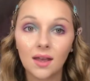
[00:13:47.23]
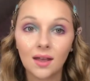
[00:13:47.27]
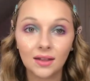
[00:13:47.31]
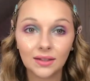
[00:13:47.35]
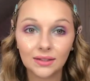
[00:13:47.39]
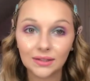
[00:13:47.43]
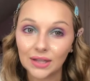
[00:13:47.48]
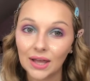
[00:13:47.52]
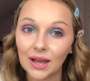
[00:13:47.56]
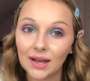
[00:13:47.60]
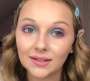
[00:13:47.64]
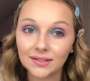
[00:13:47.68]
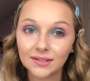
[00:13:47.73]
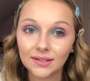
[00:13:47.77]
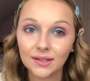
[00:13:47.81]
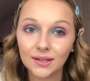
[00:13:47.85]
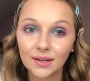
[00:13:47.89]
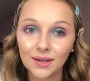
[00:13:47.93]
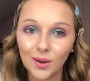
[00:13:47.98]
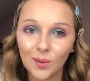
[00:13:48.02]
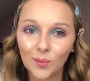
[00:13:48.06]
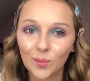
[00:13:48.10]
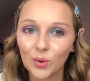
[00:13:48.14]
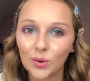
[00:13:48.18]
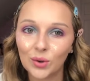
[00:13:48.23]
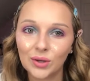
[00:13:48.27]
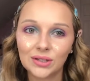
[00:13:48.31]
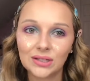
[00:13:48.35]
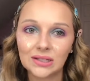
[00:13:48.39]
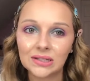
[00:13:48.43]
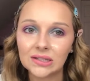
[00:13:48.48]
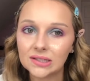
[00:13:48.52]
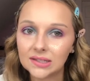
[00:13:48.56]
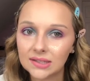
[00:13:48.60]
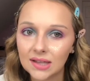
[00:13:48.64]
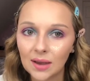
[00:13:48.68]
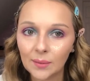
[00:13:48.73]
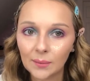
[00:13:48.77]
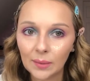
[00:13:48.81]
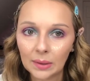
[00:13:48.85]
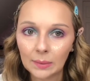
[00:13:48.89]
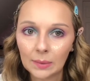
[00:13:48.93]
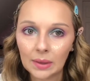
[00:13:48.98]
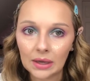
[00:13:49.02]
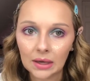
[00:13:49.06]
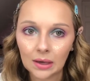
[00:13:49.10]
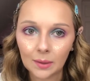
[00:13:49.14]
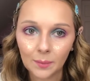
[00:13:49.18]
Lastly, I'm going to set my
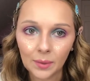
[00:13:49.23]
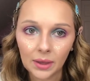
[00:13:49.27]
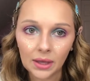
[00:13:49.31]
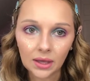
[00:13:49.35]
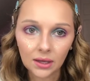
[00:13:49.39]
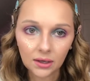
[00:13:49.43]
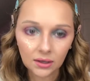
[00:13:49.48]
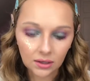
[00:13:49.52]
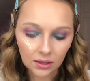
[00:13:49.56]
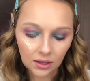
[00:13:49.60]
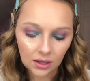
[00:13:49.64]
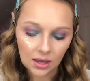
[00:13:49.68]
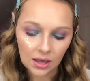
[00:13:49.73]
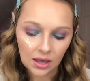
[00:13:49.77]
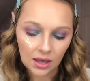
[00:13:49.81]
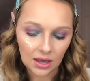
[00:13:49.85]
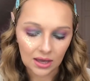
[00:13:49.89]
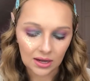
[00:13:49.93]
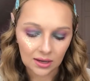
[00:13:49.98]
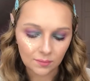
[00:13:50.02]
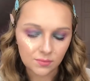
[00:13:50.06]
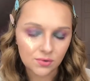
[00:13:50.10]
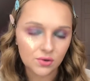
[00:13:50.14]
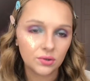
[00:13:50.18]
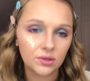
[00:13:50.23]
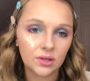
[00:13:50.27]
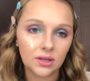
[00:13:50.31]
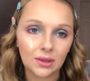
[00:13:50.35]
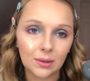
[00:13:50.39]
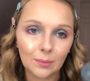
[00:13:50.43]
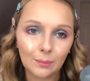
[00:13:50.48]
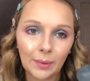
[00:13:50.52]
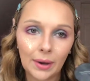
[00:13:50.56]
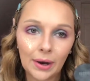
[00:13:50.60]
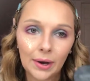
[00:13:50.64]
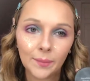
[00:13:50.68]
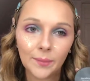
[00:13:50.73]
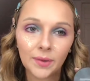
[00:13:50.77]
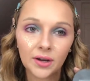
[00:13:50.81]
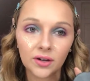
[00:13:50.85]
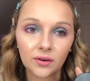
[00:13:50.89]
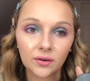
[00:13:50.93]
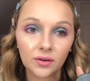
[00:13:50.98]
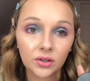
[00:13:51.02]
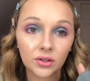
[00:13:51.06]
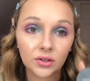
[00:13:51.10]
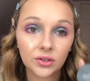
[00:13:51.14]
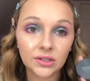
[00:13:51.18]
makeup in, and I'm using the Bare
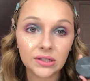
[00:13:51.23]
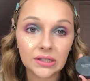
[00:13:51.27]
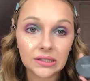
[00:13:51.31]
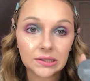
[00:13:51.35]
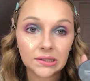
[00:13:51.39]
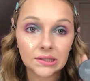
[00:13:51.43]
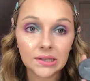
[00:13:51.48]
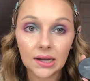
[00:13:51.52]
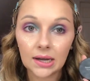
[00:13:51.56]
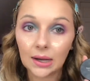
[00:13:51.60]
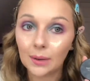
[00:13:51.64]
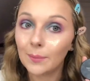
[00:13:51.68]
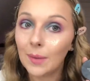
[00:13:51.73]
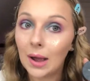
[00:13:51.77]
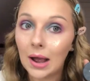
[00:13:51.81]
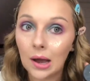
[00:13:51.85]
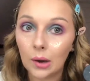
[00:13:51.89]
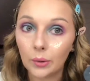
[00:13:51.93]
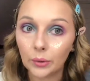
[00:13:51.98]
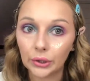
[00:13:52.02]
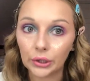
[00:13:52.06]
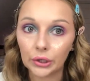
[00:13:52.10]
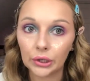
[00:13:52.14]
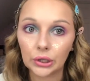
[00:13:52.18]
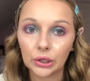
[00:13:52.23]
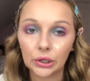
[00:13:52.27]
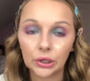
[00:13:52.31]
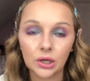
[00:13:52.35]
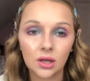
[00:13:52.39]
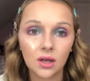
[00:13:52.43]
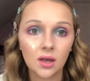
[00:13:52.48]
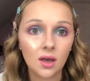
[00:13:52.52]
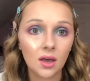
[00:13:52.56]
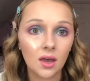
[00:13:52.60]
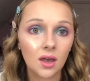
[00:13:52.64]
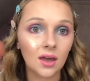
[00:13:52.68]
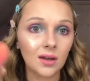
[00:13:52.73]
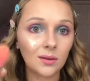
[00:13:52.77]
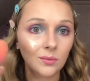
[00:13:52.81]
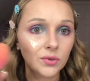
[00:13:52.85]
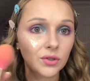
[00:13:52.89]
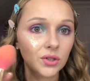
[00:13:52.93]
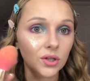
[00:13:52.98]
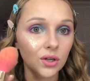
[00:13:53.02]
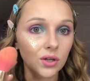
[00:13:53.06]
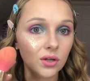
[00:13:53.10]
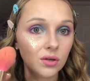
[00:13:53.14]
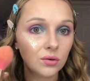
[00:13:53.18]
Minerals setting powder. And I'm just
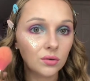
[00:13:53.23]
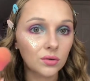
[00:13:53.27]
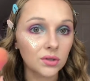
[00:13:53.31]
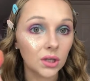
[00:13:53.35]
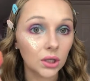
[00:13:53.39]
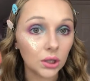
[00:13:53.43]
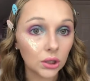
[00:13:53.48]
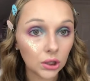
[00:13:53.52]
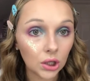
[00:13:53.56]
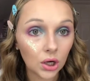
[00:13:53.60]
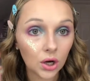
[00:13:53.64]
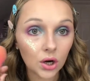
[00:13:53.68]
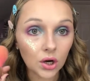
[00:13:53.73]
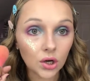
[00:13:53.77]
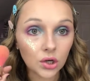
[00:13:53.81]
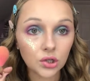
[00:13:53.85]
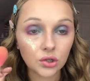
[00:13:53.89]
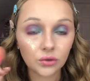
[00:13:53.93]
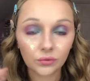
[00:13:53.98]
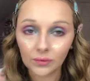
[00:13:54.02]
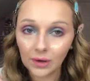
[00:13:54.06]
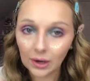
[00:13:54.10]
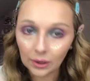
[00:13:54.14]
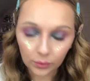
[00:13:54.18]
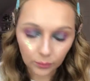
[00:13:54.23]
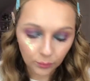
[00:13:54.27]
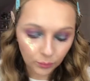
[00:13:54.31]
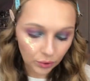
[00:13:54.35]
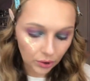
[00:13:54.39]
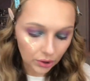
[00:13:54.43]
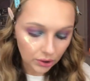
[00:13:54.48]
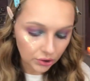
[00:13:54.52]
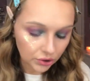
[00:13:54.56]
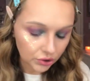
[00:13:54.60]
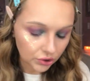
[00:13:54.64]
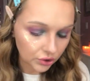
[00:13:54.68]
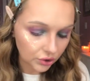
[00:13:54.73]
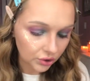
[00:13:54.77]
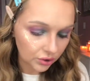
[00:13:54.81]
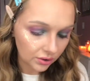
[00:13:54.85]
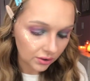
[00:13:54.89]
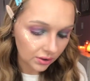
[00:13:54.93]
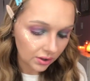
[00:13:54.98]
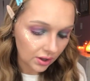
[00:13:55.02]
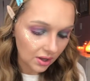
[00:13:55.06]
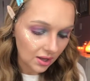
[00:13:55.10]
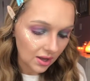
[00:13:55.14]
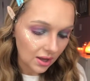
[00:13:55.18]
gonna use a large round brush,
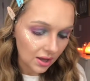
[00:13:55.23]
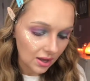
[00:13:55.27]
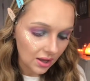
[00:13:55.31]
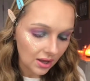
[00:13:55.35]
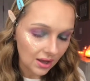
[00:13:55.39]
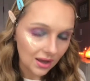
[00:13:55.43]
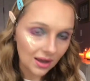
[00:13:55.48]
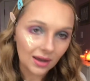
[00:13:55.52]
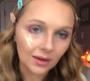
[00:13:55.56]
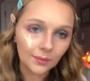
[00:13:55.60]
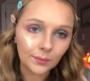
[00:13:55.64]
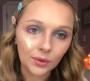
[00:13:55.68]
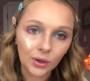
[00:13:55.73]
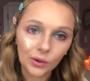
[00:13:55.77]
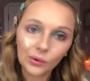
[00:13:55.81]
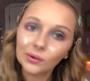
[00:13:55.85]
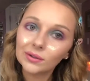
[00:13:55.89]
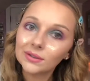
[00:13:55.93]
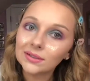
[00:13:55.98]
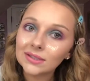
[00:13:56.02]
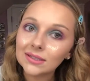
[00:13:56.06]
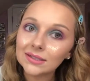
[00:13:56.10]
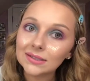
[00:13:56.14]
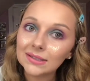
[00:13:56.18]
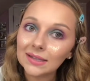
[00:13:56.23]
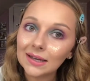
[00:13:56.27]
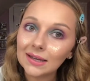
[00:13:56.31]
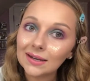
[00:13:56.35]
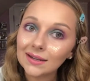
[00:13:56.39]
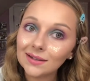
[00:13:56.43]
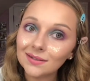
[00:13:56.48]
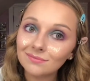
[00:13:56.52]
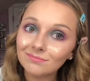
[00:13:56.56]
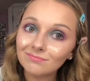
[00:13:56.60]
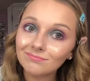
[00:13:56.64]
and I'm going to set it.